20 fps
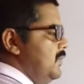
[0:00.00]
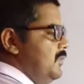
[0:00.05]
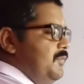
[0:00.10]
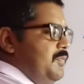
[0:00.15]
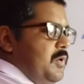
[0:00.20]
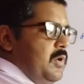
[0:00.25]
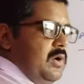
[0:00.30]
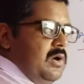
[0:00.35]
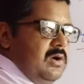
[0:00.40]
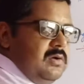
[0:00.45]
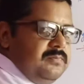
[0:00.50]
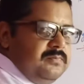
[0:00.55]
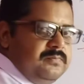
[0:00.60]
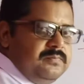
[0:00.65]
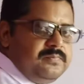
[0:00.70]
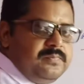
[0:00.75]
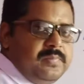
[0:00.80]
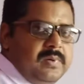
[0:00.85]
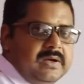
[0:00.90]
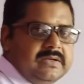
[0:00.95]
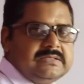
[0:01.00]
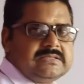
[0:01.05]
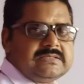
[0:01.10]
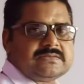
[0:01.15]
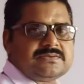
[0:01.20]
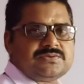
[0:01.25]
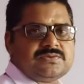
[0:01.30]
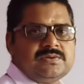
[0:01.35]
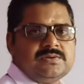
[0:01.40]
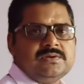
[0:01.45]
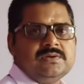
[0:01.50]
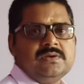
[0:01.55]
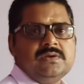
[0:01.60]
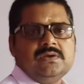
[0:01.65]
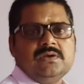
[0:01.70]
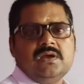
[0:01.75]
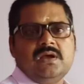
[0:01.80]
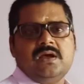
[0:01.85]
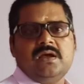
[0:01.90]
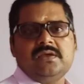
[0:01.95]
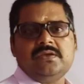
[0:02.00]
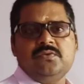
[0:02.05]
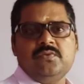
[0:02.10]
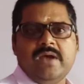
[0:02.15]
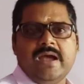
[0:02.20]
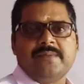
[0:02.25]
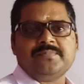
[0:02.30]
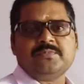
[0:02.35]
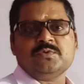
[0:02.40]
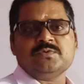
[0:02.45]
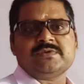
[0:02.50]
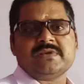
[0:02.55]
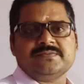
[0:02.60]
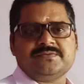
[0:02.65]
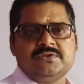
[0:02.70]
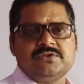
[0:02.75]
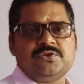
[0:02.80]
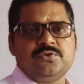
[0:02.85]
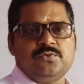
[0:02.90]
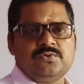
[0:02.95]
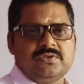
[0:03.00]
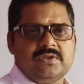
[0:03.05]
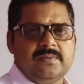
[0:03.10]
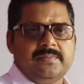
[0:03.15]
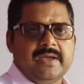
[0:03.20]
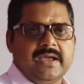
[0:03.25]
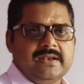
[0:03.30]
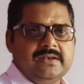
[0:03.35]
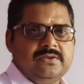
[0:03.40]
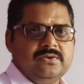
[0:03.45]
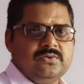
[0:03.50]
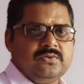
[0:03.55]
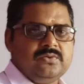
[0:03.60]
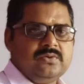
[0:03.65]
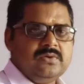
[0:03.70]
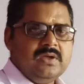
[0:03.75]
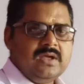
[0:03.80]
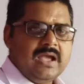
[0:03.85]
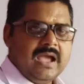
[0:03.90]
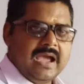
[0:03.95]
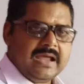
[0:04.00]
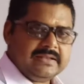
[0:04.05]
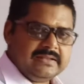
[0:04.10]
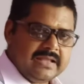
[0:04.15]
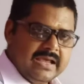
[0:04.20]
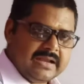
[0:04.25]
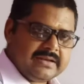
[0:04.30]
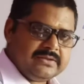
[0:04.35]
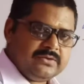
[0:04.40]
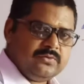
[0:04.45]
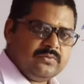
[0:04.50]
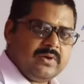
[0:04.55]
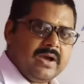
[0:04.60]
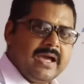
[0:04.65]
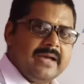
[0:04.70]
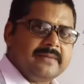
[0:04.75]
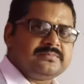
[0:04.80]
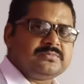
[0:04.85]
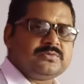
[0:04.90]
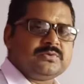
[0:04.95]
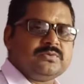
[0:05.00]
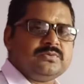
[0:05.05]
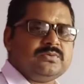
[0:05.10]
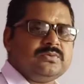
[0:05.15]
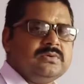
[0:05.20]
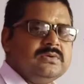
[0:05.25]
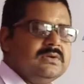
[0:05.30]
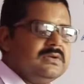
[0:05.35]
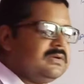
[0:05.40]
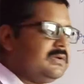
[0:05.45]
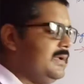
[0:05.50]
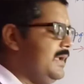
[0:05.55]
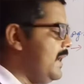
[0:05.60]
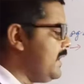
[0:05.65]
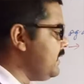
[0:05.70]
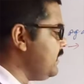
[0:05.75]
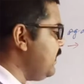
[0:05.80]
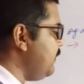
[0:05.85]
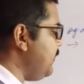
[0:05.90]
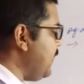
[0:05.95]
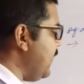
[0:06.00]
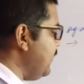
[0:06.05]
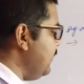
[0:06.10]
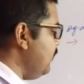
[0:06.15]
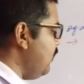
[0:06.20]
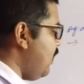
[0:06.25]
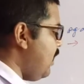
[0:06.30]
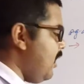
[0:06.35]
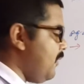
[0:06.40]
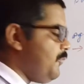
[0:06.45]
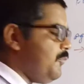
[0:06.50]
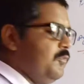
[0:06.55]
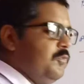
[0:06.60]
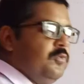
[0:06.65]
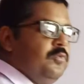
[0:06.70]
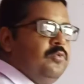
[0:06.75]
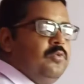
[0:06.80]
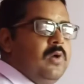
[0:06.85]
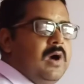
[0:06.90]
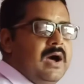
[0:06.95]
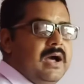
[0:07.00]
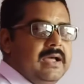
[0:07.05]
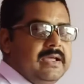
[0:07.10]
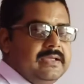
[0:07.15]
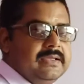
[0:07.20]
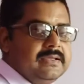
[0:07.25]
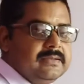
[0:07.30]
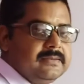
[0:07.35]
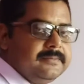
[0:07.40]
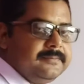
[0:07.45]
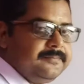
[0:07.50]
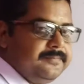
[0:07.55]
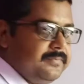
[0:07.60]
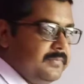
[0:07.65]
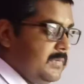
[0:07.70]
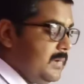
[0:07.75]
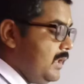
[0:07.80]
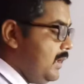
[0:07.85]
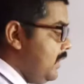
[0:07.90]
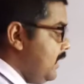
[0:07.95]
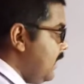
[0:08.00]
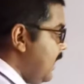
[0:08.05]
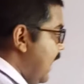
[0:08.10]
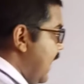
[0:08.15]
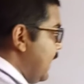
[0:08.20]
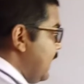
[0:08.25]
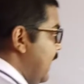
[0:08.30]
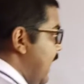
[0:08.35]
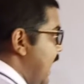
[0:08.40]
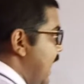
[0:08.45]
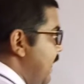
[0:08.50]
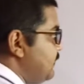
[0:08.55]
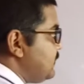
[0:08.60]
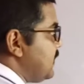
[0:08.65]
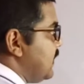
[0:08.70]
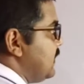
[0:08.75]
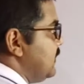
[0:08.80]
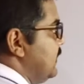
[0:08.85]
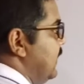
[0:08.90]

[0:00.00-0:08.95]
From first you have to substitute the value, and then you have to get the value of y, and after